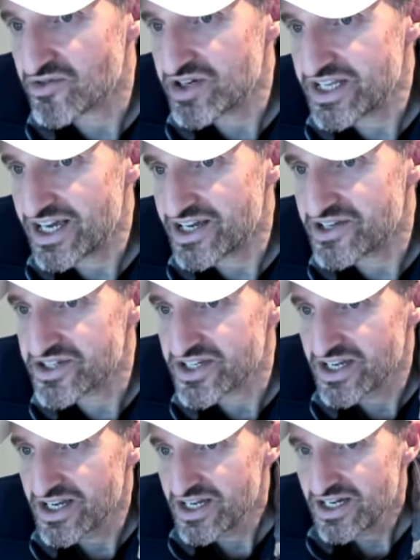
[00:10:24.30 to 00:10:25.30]
three days
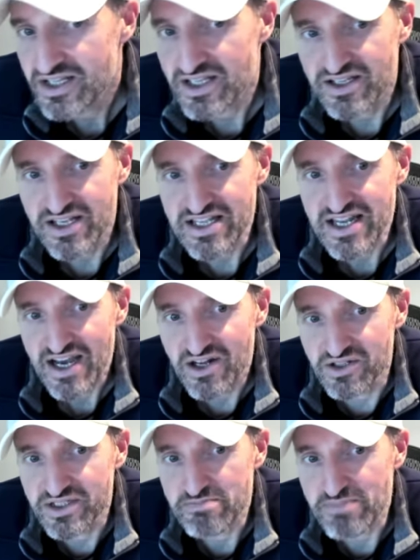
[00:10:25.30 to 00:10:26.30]
that it
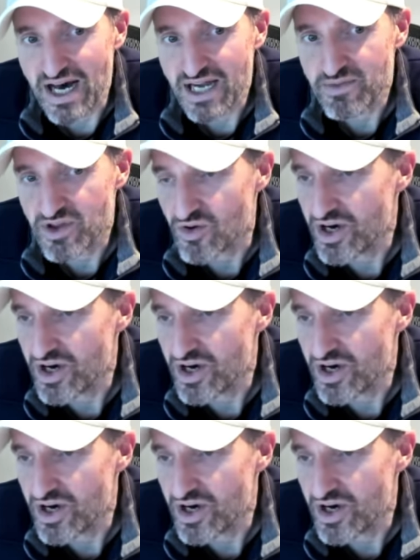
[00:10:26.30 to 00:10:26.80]
held the bottom of the